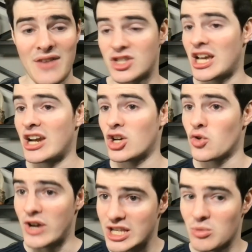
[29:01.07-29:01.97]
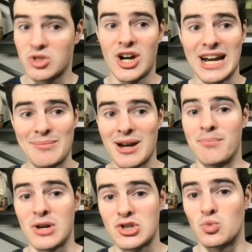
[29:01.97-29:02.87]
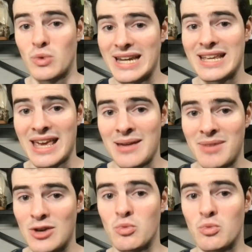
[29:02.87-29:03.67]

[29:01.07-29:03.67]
It's kind of crazy. We're talking about a must-win game in